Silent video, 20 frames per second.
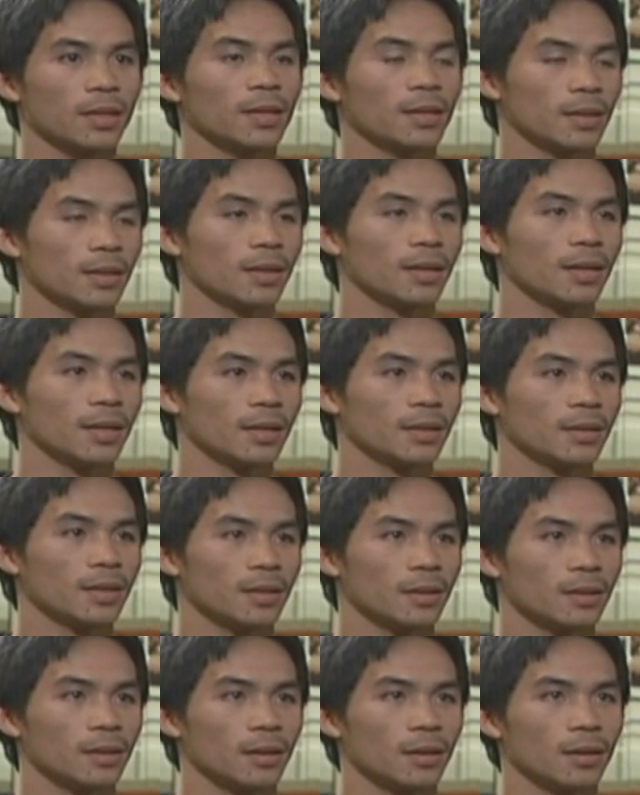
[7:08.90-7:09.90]
Yeah, I like
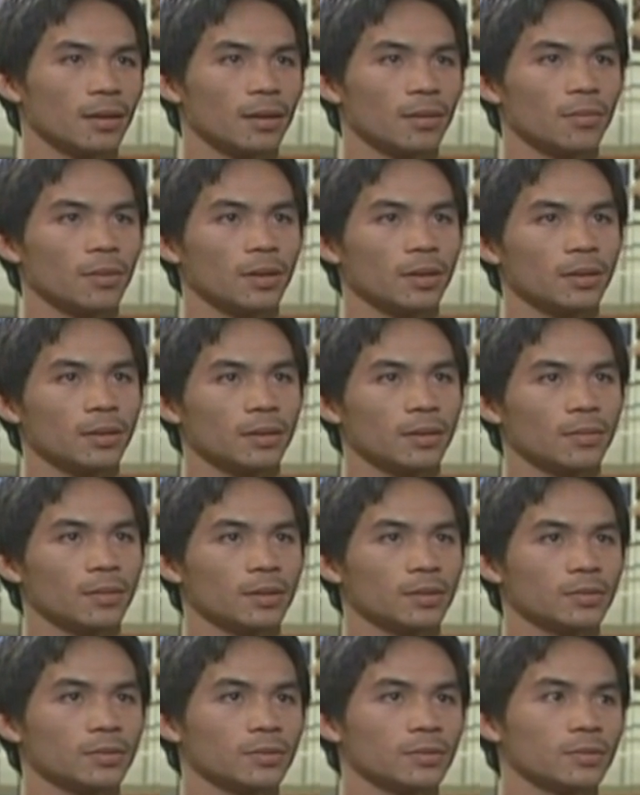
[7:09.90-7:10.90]
that. I want